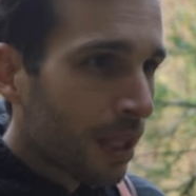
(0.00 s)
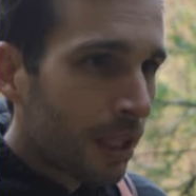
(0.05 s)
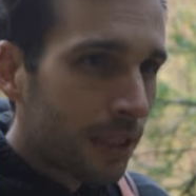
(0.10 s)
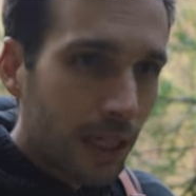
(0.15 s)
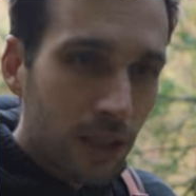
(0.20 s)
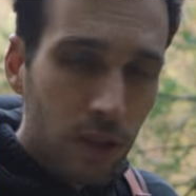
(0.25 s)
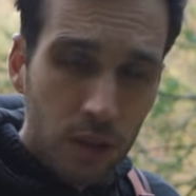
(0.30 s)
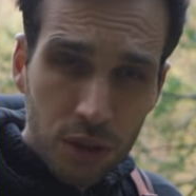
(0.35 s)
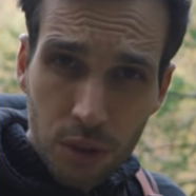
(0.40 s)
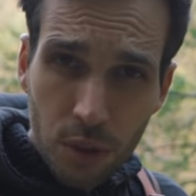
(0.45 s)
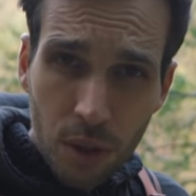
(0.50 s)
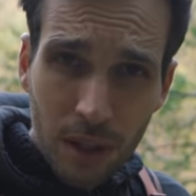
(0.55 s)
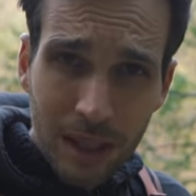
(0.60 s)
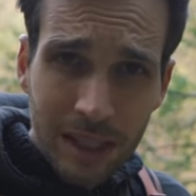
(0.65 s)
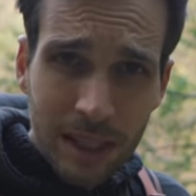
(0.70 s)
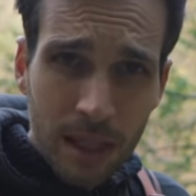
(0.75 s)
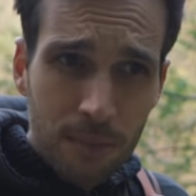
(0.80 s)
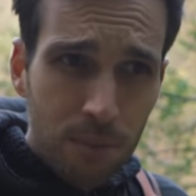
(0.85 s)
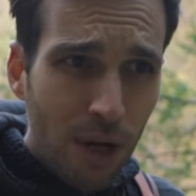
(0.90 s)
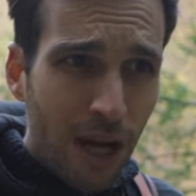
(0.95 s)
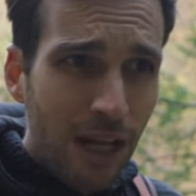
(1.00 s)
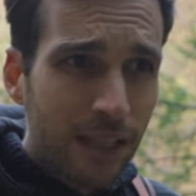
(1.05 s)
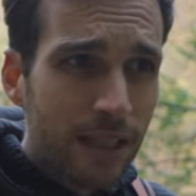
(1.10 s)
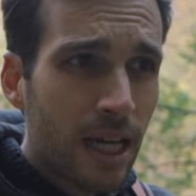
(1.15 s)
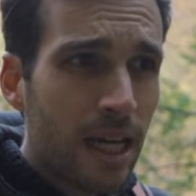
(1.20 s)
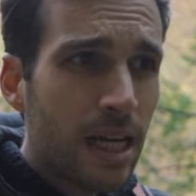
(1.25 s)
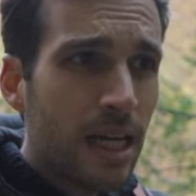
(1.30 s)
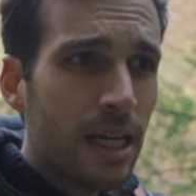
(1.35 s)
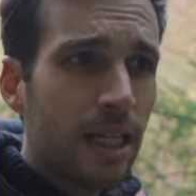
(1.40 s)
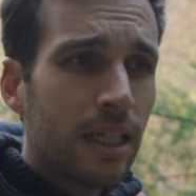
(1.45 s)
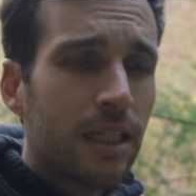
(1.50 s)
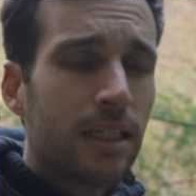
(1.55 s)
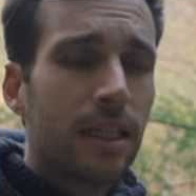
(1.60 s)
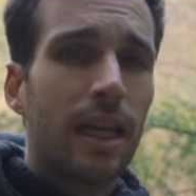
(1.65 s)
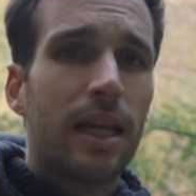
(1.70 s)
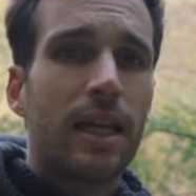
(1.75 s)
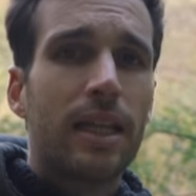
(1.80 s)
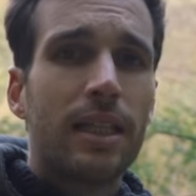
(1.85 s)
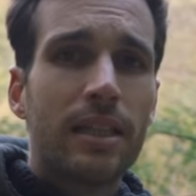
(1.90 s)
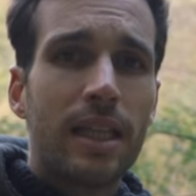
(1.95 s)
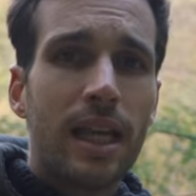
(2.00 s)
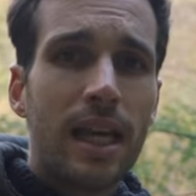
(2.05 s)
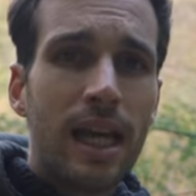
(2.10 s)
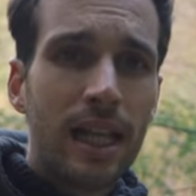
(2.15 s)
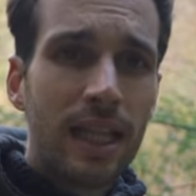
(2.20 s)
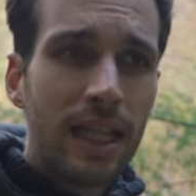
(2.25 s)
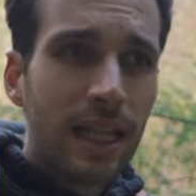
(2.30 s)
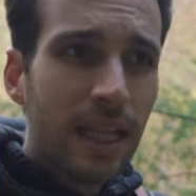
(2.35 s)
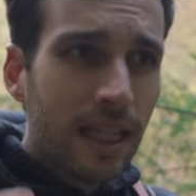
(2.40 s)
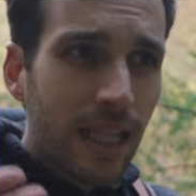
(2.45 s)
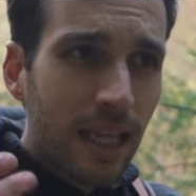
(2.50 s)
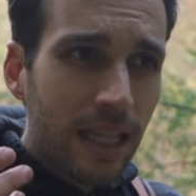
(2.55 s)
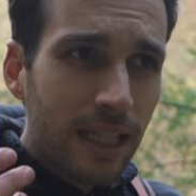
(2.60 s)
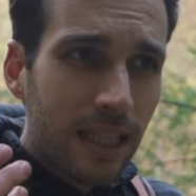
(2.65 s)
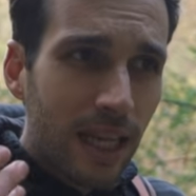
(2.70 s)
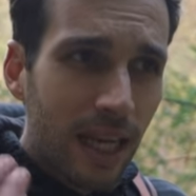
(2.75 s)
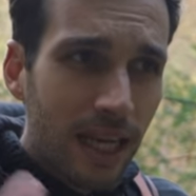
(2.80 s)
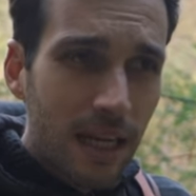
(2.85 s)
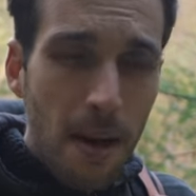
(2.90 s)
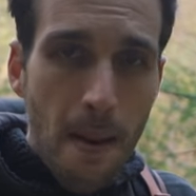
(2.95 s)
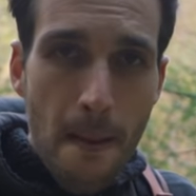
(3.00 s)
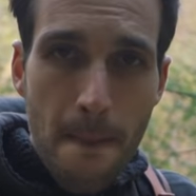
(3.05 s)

they're controlling their breath, they're inhaling and then